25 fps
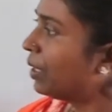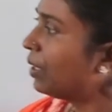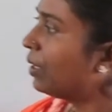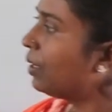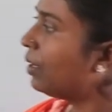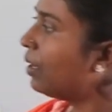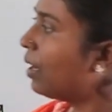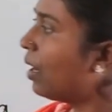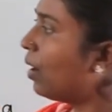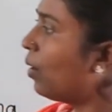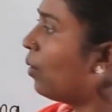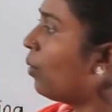
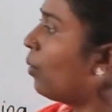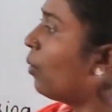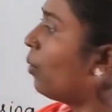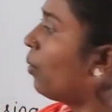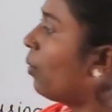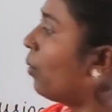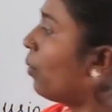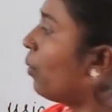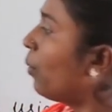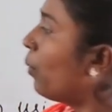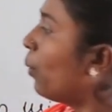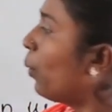
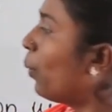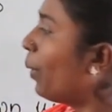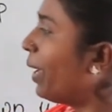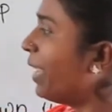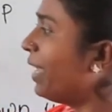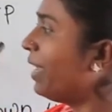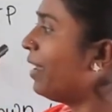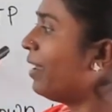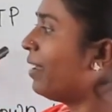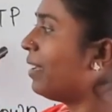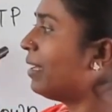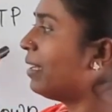Now
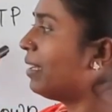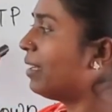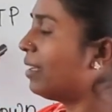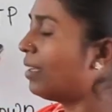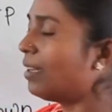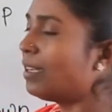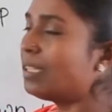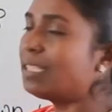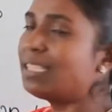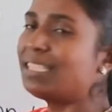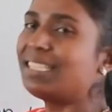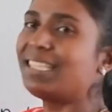when
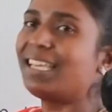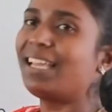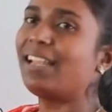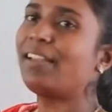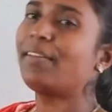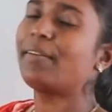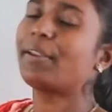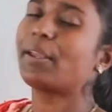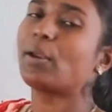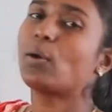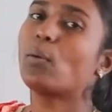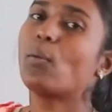a
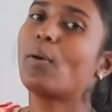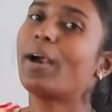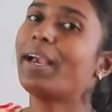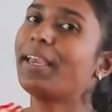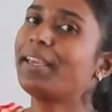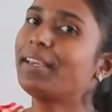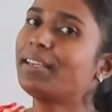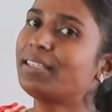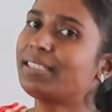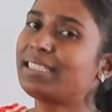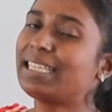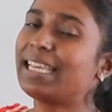cell
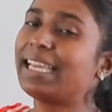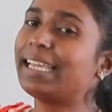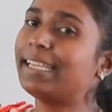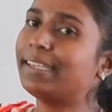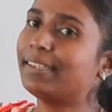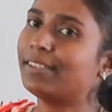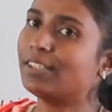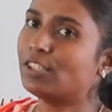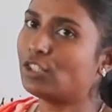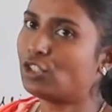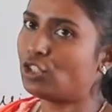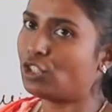requires
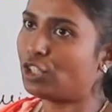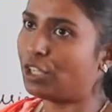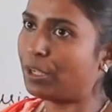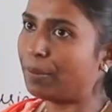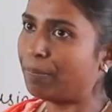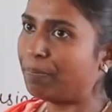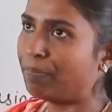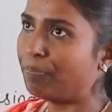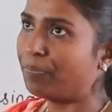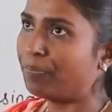energy,